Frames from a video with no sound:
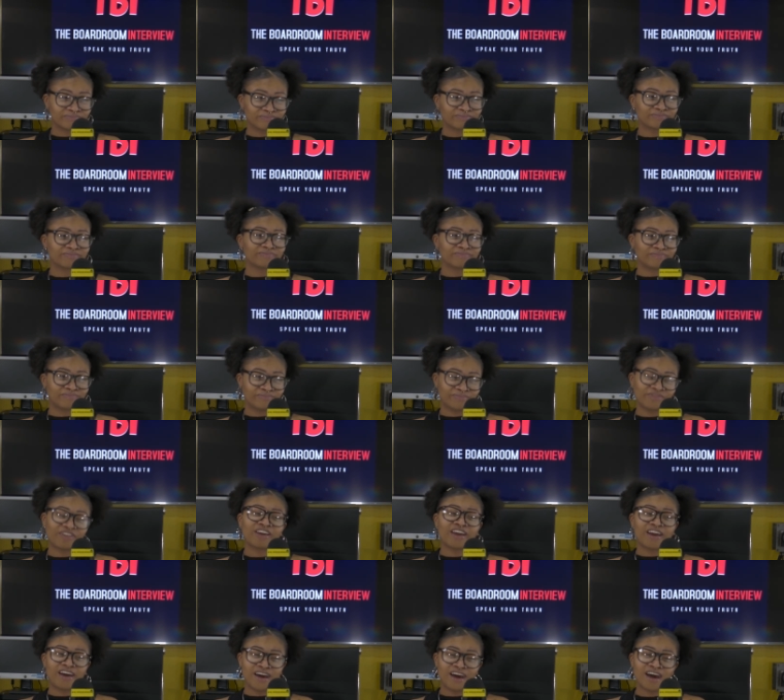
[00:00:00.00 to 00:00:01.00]
So like,
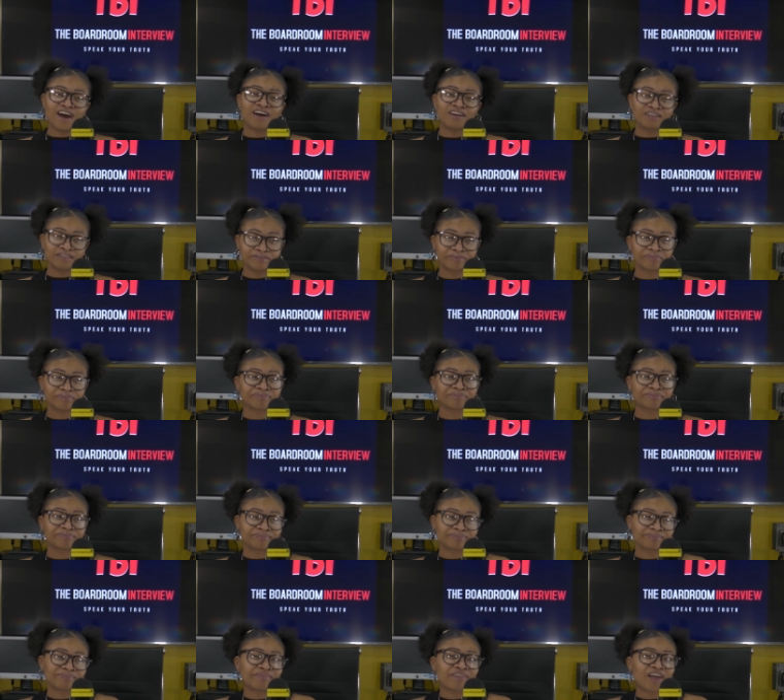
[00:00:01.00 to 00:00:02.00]
yeah, I be spending
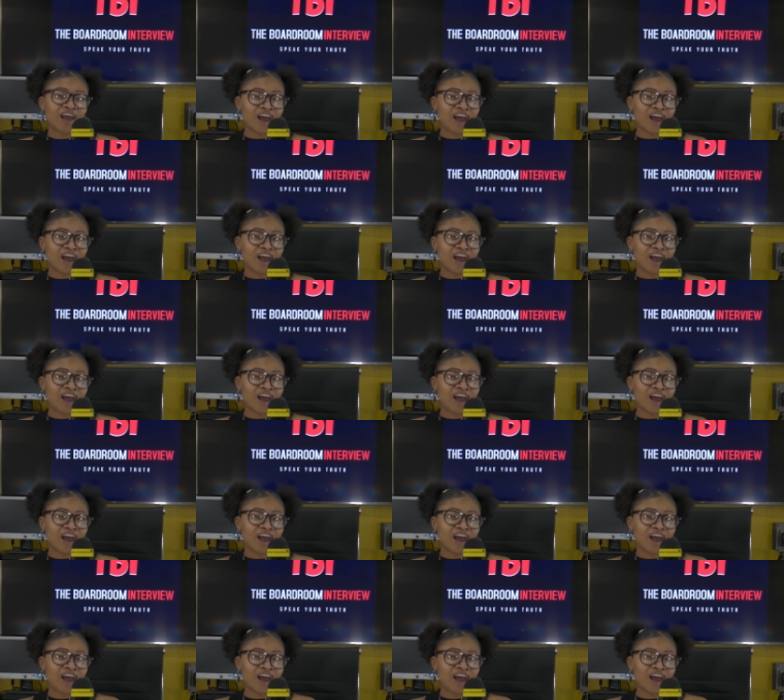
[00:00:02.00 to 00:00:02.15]
shit."